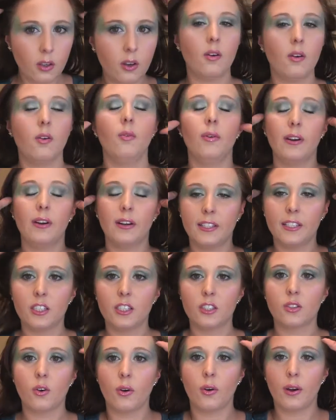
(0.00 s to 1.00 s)
So we're
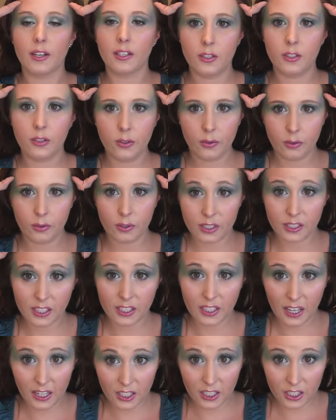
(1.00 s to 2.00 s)
just going to
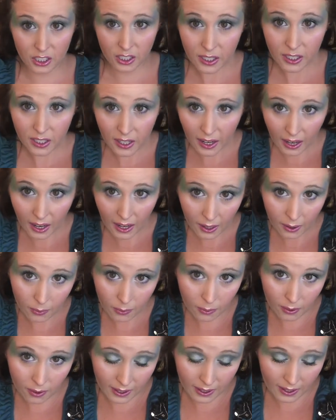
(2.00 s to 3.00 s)
section
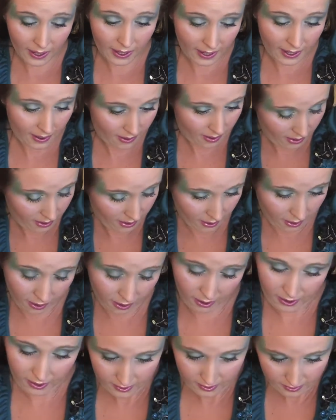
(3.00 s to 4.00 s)
our hair
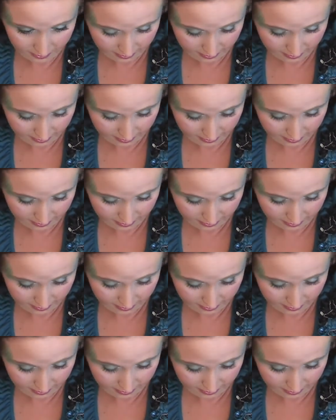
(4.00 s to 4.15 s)
off.